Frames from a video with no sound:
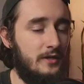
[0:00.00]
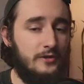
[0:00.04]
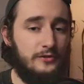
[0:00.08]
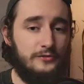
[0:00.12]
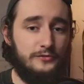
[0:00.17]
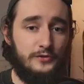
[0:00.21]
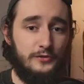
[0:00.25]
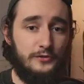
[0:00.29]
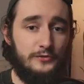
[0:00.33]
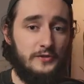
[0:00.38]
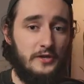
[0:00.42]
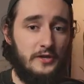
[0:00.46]

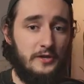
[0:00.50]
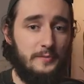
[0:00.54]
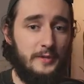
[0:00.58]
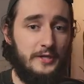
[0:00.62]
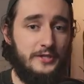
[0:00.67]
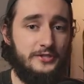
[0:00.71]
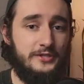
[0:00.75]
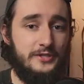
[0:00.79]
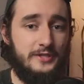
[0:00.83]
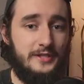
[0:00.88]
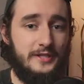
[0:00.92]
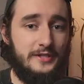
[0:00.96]
So this
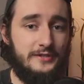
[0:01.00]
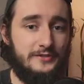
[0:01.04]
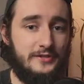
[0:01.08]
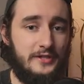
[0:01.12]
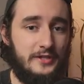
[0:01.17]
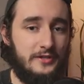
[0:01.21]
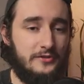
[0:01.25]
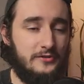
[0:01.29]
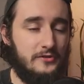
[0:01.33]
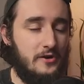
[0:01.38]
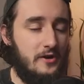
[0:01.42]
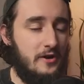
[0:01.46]
automation gets
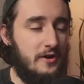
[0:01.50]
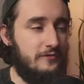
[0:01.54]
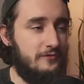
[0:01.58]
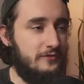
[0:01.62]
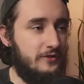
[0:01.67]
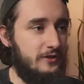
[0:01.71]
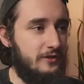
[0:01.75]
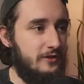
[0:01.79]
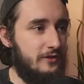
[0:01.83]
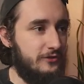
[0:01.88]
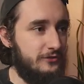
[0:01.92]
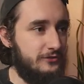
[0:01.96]
kicked off
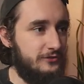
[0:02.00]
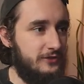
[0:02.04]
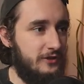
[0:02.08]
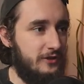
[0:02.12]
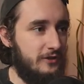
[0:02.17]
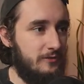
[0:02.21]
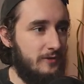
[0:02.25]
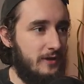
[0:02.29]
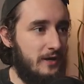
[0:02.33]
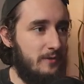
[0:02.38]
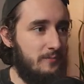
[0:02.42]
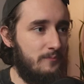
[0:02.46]
in our
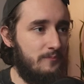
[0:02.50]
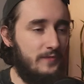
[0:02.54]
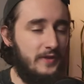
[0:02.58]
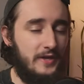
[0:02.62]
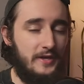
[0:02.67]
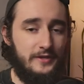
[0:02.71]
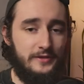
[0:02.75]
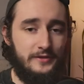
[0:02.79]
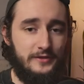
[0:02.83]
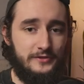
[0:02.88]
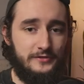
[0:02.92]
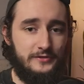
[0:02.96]
CRM,
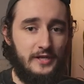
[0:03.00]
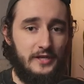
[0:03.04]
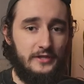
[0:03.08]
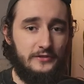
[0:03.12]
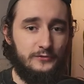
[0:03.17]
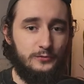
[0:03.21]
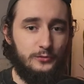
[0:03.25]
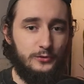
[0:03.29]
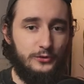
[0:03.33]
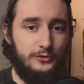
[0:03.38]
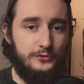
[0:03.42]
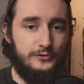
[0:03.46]
and in this
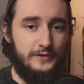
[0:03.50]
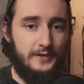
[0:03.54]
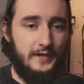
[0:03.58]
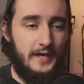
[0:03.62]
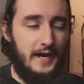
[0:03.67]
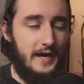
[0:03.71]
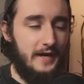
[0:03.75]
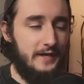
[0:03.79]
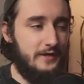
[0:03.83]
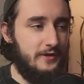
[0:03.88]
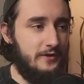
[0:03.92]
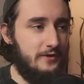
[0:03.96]
case, we're using
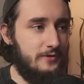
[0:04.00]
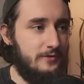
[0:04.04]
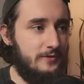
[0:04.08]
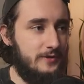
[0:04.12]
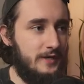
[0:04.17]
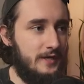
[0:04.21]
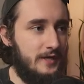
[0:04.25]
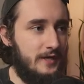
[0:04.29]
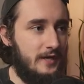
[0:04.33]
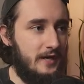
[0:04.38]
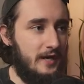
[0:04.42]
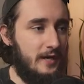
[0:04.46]
Adio,
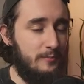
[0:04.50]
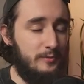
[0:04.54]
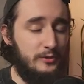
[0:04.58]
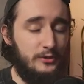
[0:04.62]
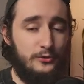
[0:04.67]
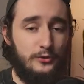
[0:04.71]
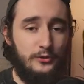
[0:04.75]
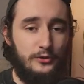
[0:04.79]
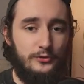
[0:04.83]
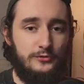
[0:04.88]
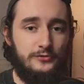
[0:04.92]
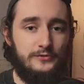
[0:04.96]
but you
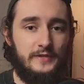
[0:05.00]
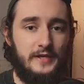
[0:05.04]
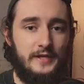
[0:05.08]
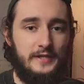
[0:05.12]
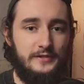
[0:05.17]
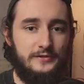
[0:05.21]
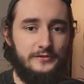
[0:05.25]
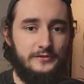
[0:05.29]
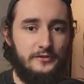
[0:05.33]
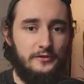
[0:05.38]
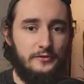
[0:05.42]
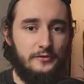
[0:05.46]
could use
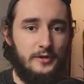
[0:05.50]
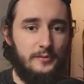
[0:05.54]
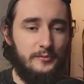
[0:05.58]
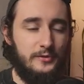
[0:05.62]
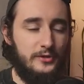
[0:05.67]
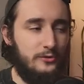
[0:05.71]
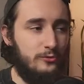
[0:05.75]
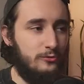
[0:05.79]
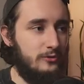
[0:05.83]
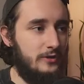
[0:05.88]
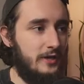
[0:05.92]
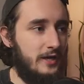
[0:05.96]
any CRM
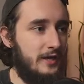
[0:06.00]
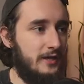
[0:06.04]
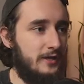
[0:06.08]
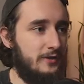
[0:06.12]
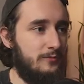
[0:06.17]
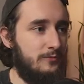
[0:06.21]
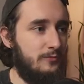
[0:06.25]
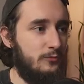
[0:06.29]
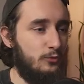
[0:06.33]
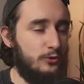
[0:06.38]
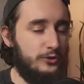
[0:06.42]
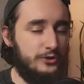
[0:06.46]
that you'd like.
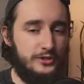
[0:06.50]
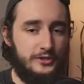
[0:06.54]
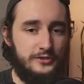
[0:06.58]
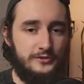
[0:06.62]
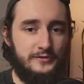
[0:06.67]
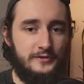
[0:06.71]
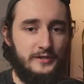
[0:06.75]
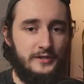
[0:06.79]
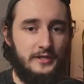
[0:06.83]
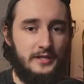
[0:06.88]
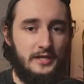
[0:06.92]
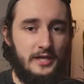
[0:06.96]
We're just
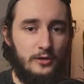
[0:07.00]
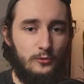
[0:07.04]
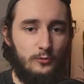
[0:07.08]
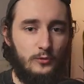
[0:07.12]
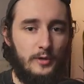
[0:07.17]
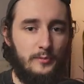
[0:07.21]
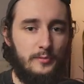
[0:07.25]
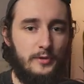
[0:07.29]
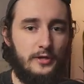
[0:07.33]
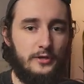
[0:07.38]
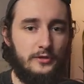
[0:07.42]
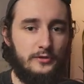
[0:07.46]
sending a
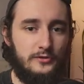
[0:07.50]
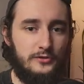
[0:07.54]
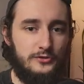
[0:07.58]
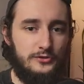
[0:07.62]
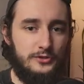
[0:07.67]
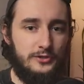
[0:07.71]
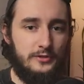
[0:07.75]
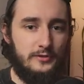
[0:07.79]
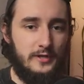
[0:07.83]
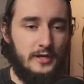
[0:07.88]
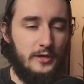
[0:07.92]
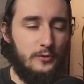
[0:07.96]
webhook to
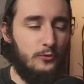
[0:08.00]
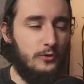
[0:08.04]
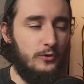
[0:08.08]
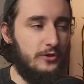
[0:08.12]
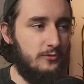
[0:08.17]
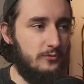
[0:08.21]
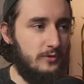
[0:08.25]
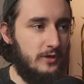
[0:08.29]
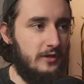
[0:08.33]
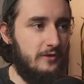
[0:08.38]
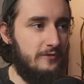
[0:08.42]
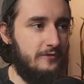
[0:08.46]
Jira with
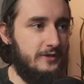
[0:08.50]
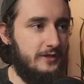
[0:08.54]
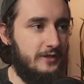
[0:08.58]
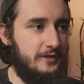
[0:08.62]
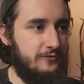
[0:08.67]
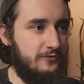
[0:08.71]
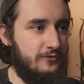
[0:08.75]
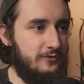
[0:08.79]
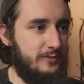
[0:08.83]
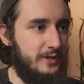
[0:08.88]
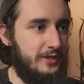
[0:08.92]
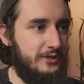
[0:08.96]
relevant
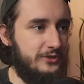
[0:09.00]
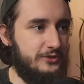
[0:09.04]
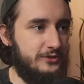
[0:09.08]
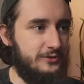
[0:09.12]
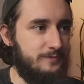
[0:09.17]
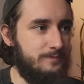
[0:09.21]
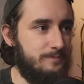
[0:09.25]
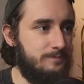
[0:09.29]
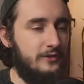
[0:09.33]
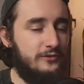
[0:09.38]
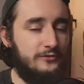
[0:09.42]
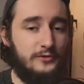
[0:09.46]

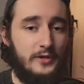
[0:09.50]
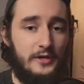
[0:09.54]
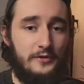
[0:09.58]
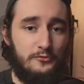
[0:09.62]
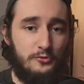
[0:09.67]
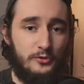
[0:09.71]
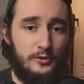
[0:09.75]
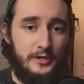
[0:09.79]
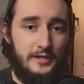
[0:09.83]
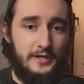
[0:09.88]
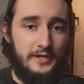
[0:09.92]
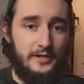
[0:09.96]
information. So I have
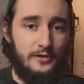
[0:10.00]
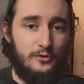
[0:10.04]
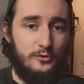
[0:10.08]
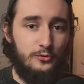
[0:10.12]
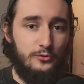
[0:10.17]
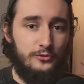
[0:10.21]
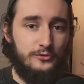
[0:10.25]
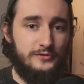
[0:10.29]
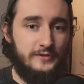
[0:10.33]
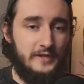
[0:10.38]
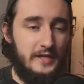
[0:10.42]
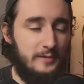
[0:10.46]
Grid here, who
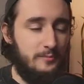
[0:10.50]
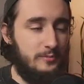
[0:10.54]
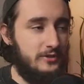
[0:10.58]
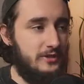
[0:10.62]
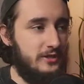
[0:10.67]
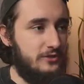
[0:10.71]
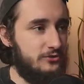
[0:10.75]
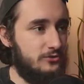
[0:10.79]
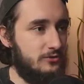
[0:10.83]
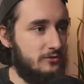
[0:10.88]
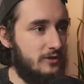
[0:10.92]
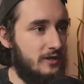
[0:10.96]
is a
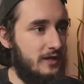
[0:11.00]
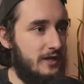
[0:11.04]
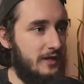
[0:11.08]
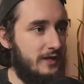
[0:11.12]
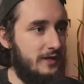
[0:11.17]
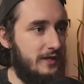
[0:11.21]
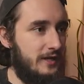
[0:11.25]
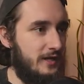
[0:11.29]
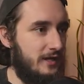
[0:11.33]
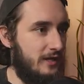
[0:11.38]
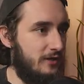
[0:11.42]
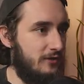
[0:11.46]
potential
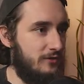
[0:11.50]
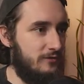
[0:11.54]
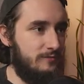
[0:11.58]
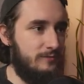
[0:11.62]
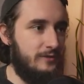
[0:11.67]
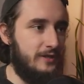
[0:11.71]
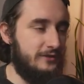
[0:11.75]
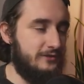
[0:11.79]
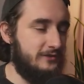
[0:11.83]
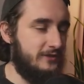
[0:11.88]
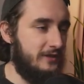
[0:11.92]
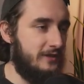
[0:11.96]
client, and
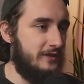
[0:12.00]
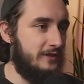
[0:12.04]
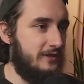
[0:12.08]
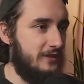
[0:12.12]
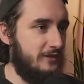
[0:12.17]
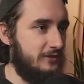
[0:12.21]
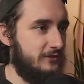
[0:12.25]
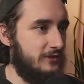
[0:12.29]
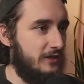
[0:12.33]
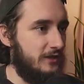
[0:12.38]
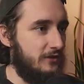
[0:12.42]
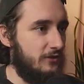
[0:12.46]
let's say that they
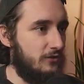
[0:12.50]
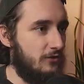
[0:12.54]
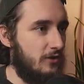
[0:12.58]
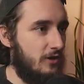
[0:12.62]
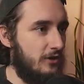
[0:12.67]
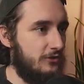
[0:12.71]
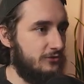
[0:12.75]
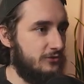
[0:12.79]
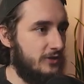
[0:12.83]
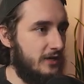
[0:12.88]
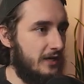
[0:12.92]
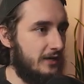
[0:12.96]
sign the
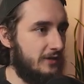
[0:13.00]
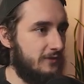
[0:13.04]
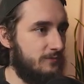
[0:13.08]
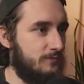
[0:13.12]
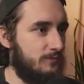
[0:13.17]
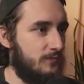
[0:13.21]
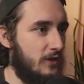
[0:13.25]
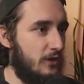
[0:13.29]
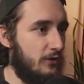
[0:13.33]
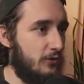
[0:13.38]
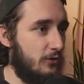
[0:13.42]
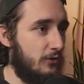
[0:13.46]
contract.
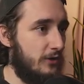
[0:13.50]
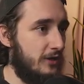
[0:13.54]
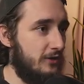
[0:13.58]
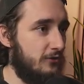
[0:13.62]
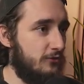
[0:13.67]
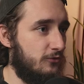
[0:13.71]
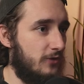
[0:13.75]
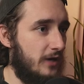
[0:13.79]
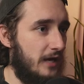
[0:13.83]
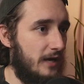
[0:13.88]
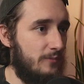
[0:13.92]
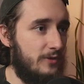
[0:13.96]
I'll go ahead
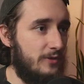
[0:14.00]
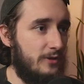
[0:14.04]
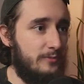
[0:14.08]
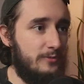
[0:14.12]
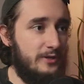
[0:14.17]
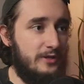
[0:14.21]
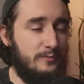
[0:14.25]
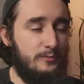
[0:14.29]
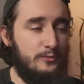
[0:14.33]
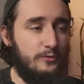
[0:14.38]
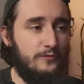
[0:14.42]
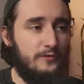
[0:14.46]
and grab them
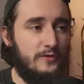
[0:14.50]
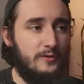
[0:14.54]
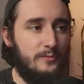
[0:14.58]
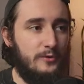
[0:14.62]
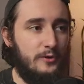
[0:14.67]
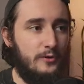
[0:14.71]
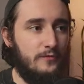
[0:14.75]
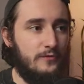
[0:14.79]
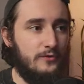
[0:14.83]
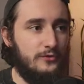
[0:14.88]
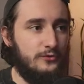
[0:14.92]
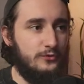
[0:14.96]
and move them
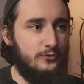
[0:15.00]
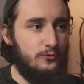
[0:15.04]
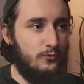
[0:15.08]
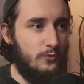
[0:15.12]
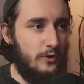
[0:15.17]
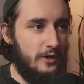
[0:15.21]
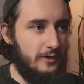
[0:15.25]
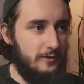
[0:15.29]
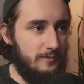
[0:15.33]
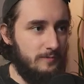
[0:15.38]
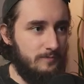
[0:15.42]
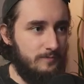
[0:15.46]
over to
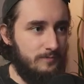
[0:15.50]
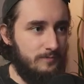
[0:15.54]
one.